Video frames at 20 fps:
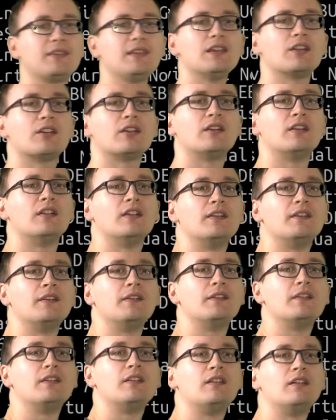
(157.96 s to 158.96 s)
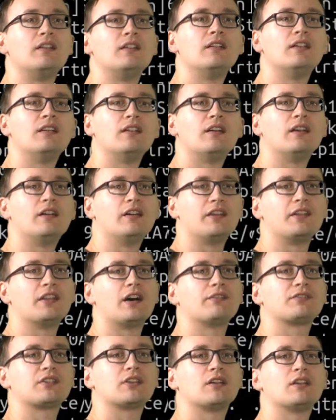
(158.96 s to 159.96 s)
here. And
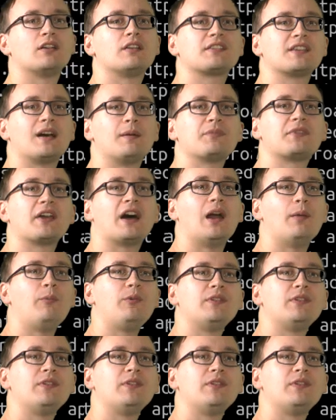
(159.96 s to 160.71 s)
after some time,